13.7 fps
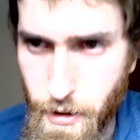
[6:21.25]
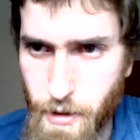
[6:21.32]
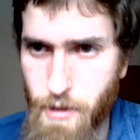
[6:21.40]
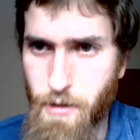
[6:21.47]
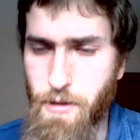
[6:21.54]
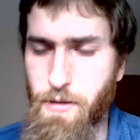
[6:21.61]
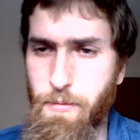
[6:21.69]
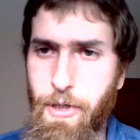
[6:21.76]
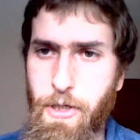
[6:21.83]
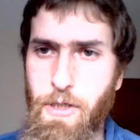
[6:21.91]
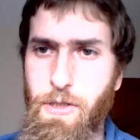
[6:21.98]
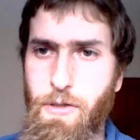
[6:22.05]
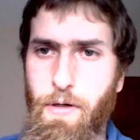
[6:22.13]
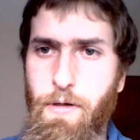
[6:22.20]
because the body
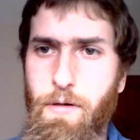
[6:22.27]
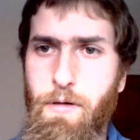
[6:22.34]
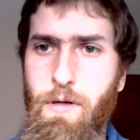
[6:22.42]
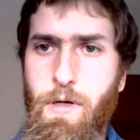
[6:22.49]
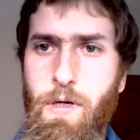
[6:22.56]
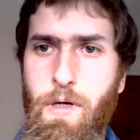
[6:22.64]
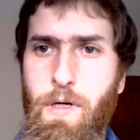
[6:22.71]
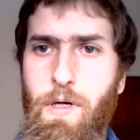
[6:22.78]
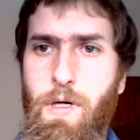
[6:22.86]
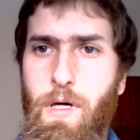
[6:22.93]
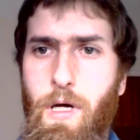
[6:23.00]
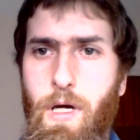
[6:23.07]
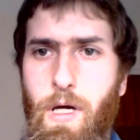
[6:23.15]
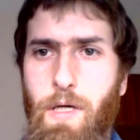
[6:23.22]
is not
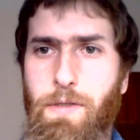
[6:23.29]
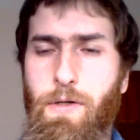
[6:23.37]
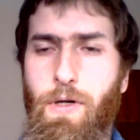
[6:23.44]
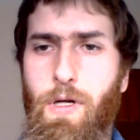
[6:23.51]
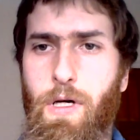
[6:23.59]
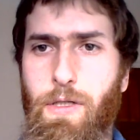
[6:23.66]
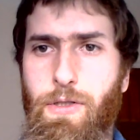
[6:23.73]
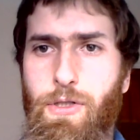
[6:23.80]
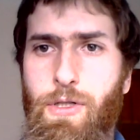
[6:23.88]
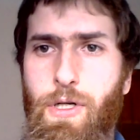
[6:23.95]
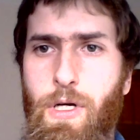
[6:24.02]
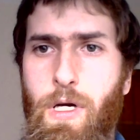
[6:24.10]
so large.